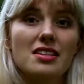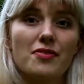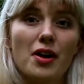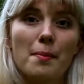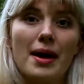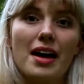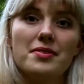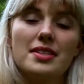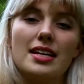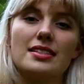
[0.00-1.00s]

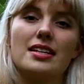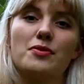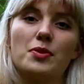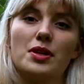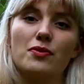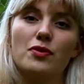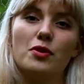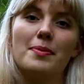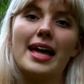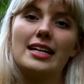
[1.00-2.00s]
farmhouse and see if we can
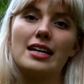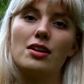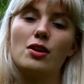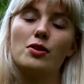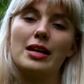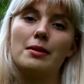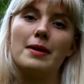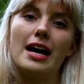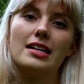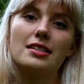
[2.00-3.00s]
film any long-eared
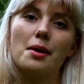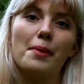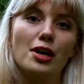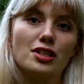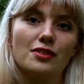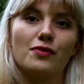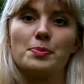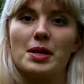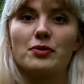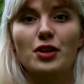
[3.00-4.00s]
bats emerging from
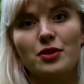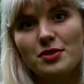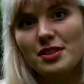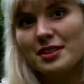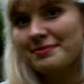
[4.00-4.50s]
their roost.